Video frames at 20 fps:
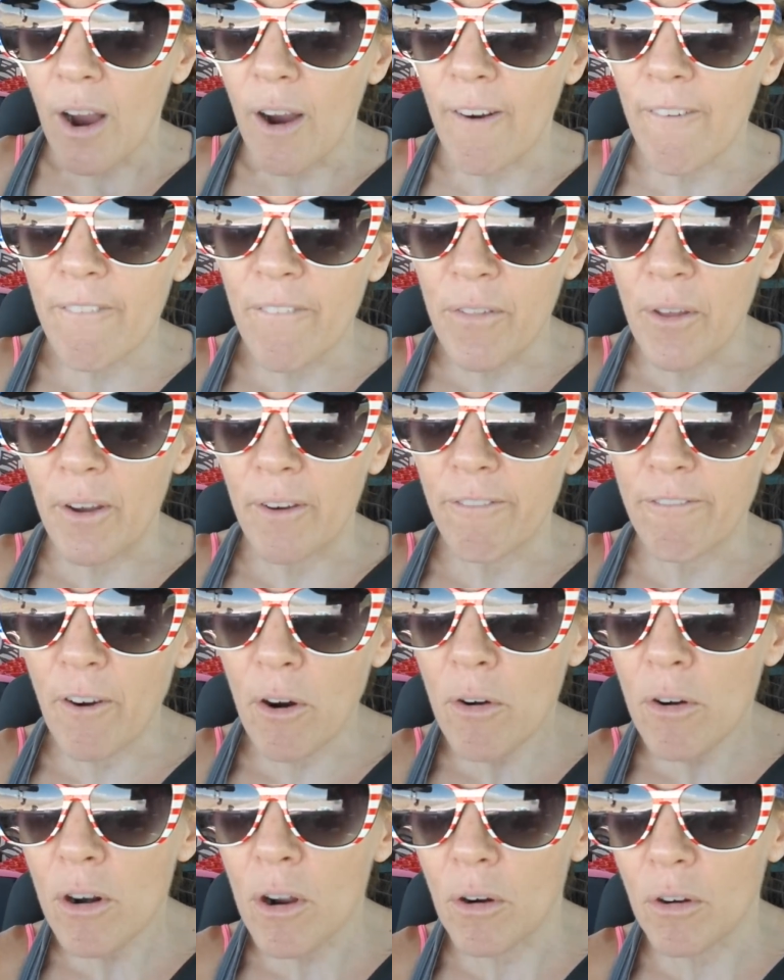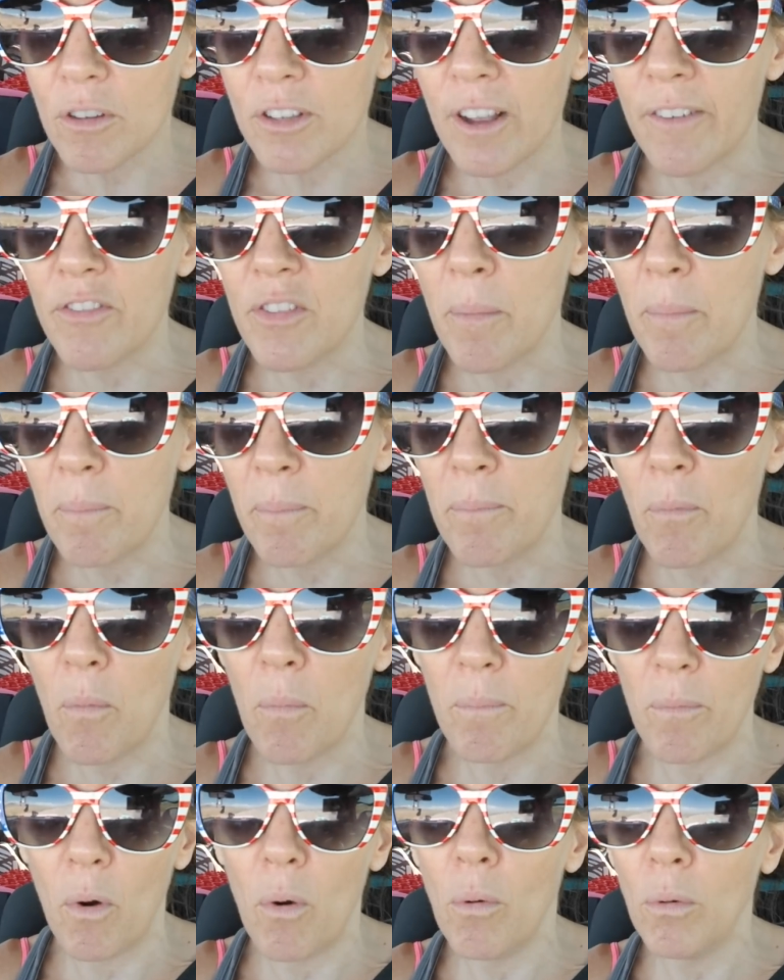of the photos of the
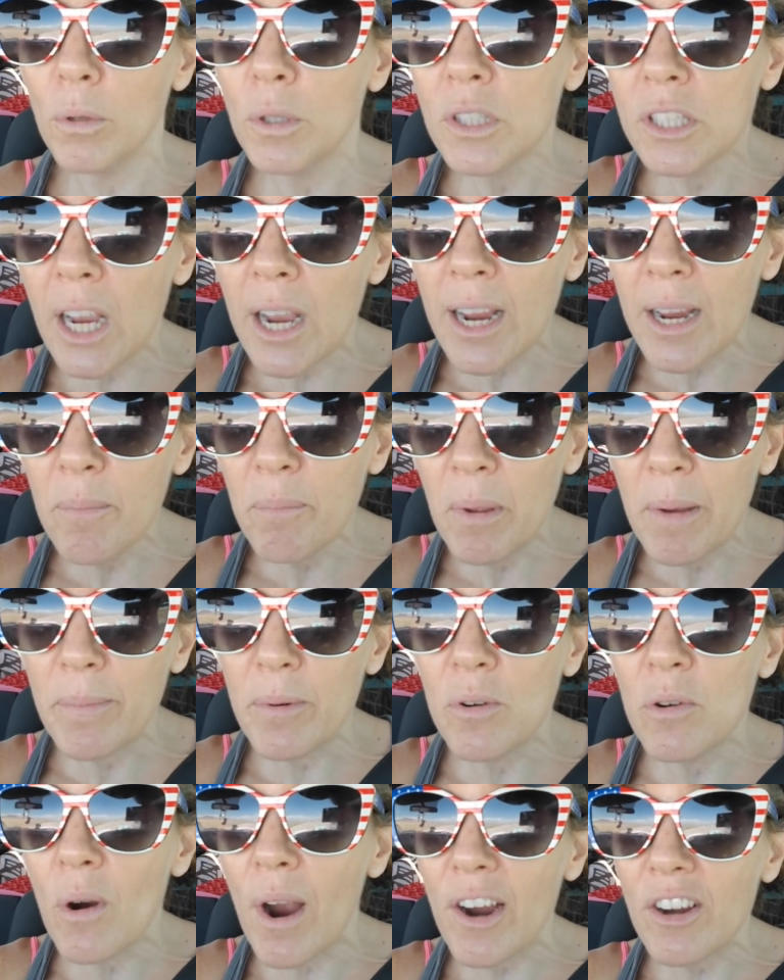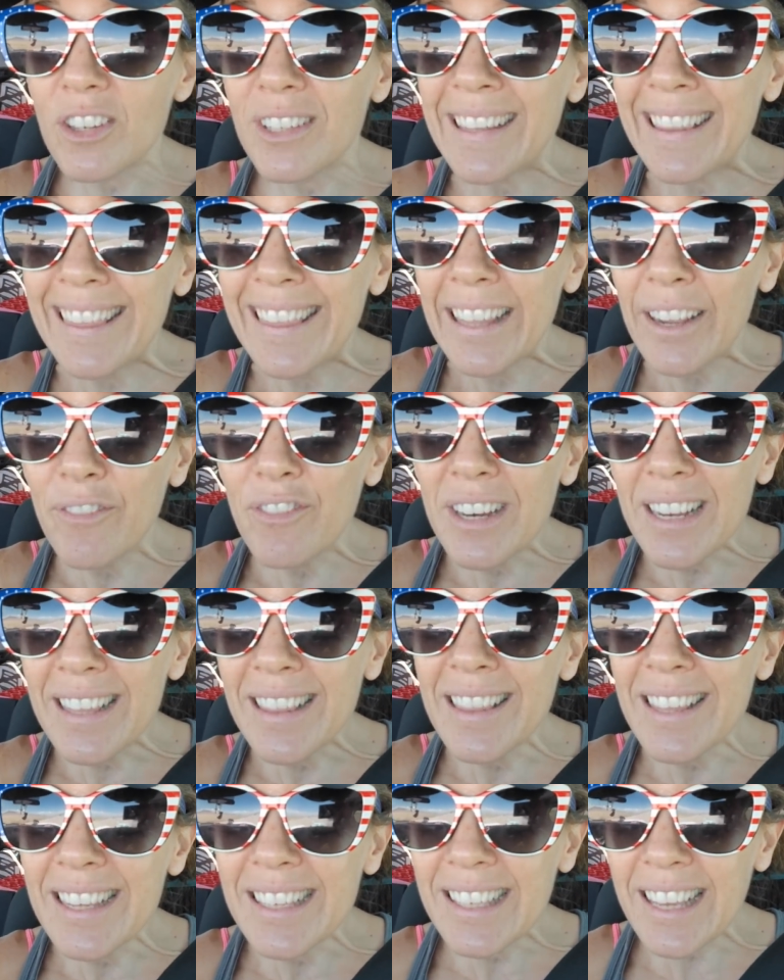old time people who actually lived in
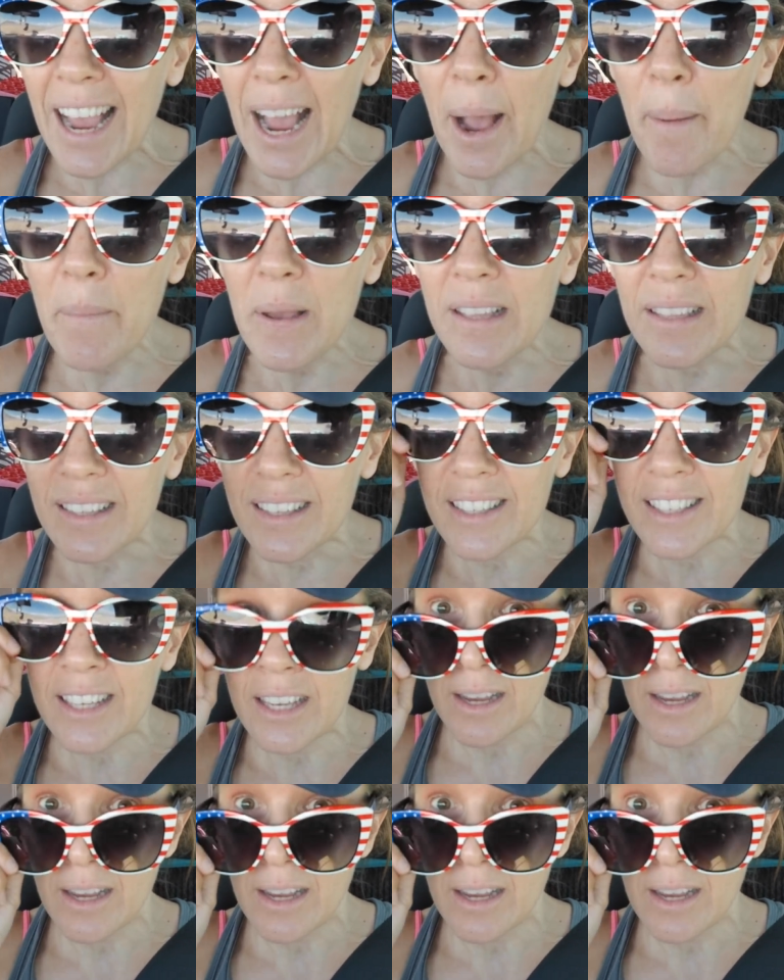these cabins.